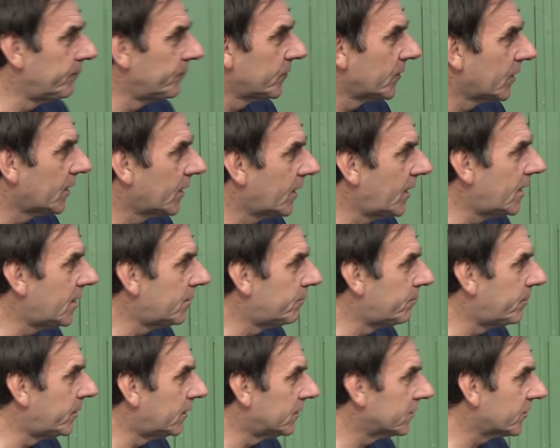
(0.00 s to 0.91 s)
Yeah,
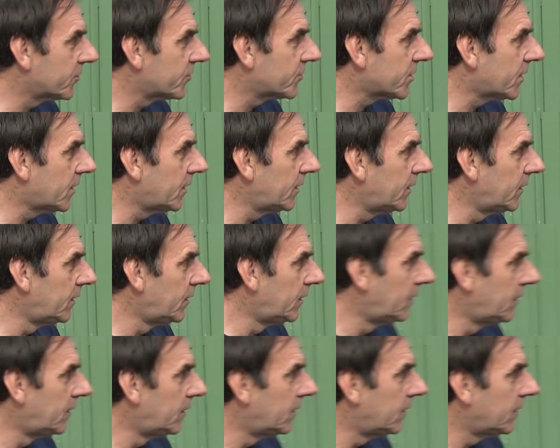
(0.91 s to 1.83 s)
but
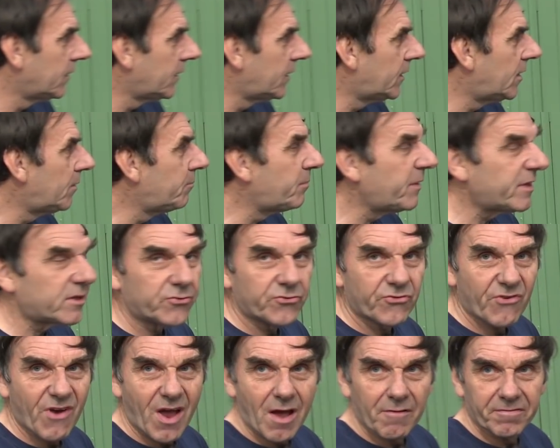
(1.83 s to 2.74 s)
a bit
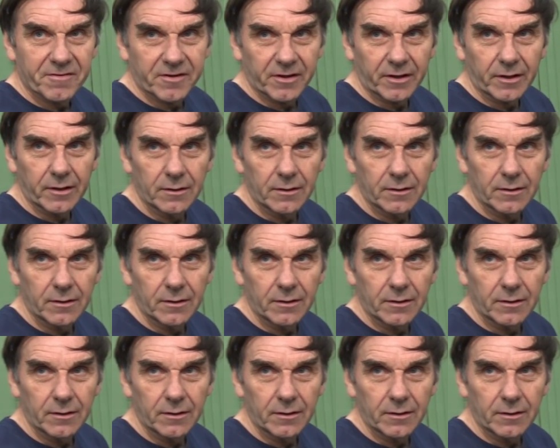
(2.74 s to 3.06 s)
drafty.